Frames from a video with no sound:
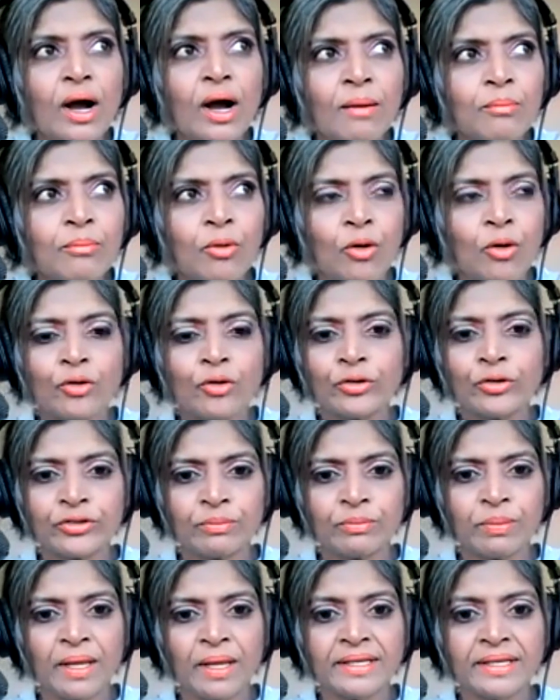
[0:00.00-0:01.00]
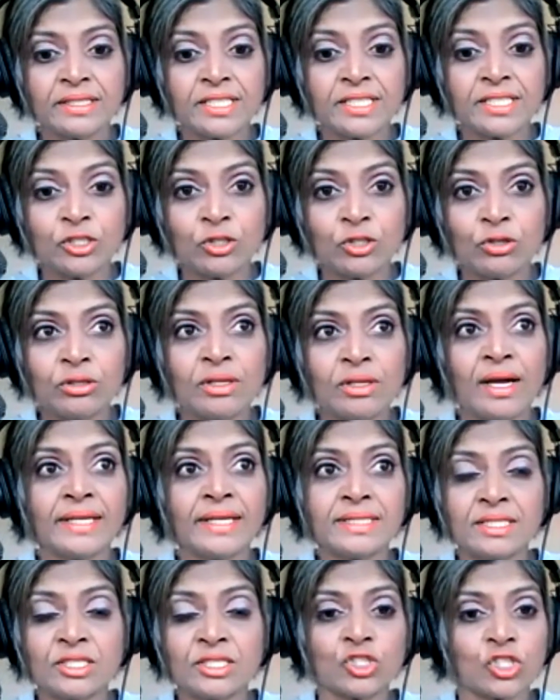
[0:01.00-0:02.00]
are born on the planet and your
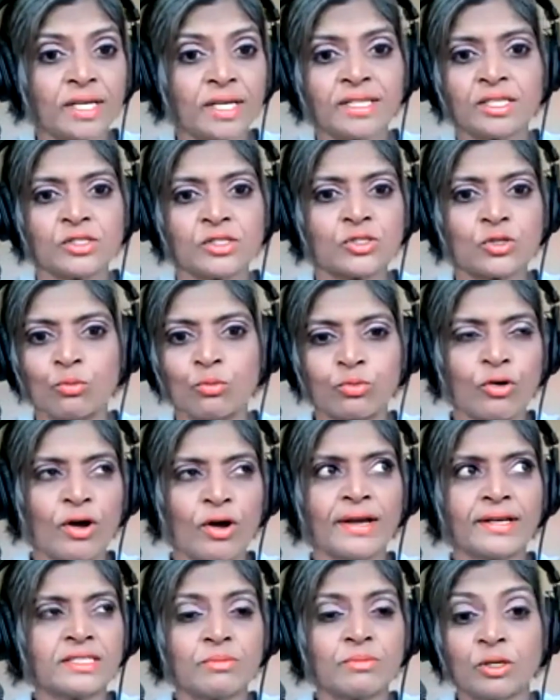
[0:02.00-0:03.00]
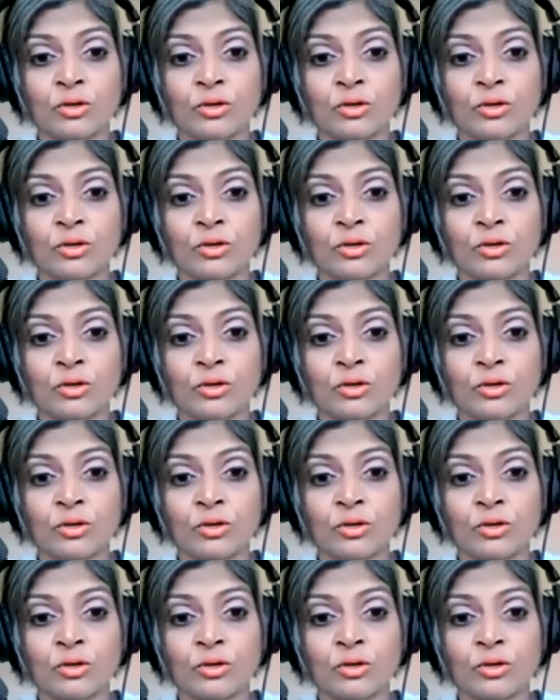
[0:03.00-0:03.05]
light is shining so bright